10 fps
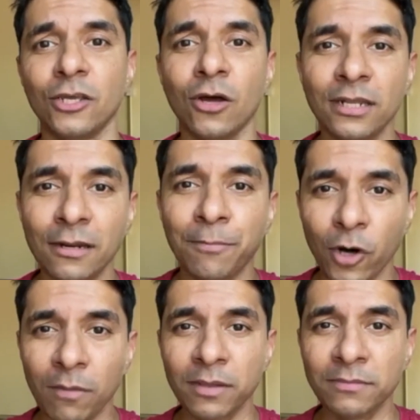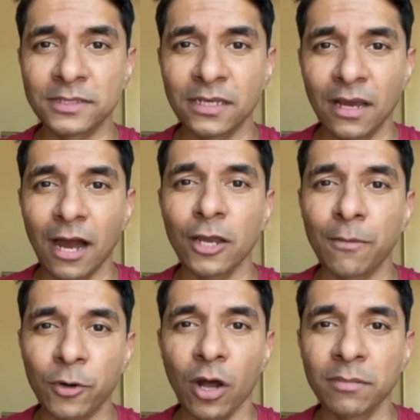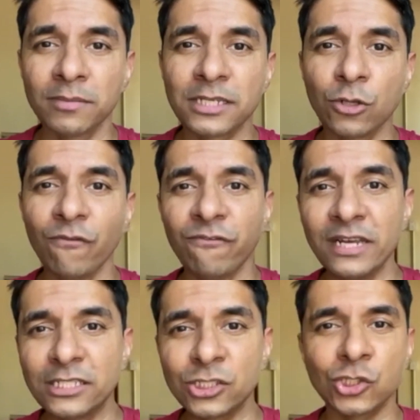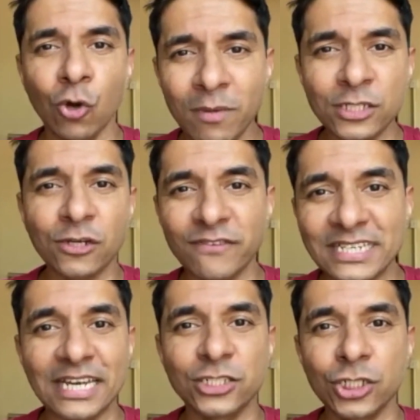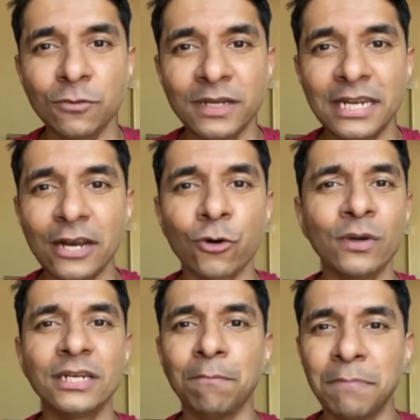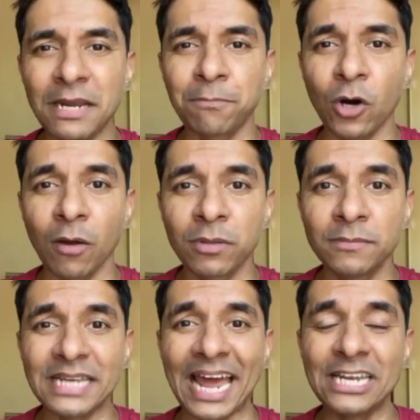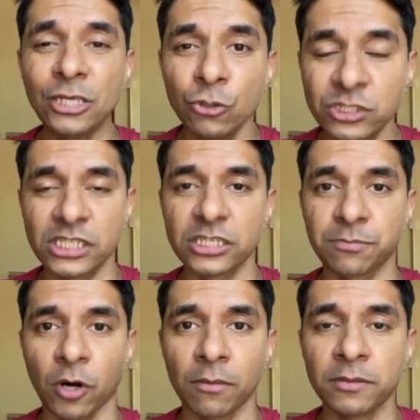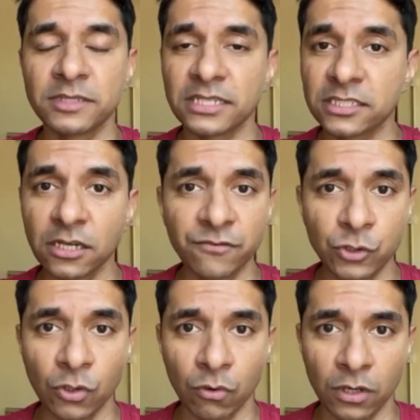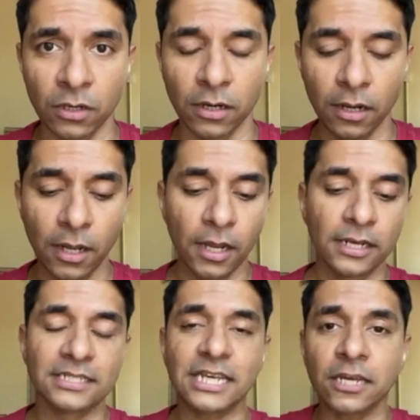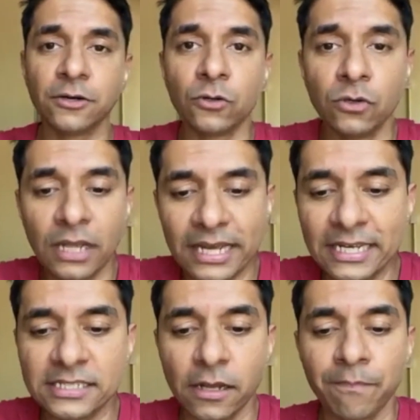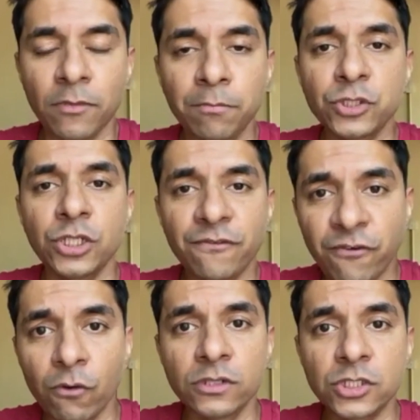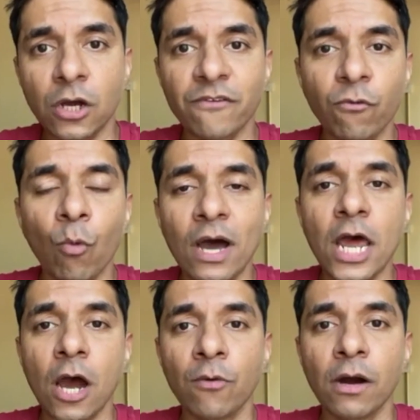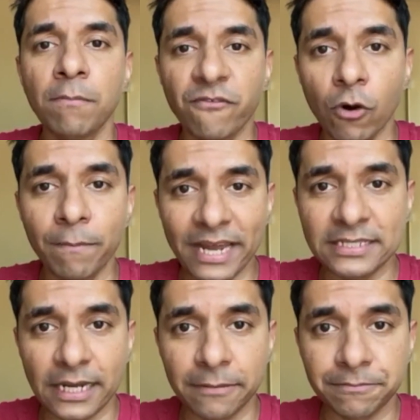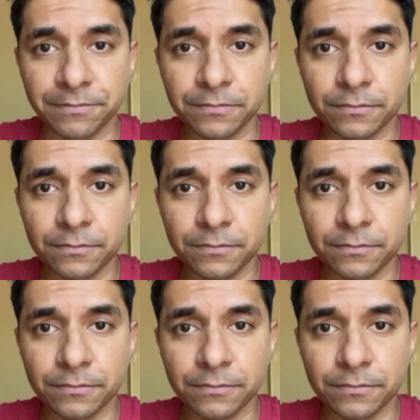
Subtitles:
Your little problems are your problems that you feed so much of attention with. They grow into big problems and useless problems that serve you no good. The second rule is put your phones off 1 hour before bedtime.